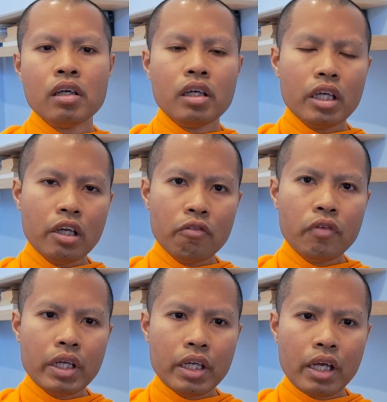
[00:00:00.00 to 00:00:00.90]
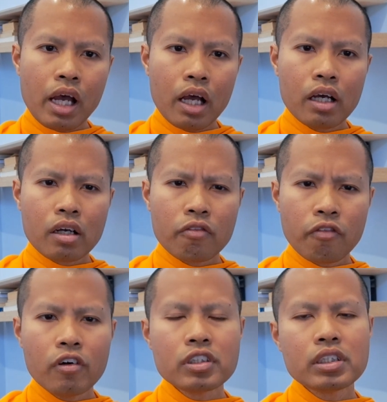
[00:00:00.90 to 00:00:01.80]
If we are
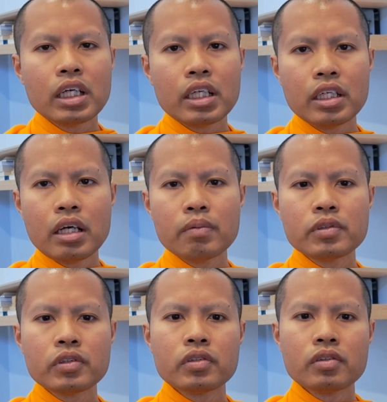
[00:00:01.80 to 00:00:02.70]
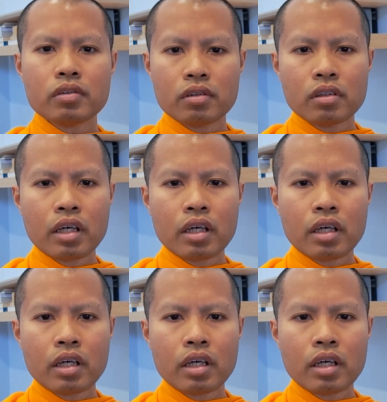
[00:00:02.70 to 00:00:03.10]
fortunate enough to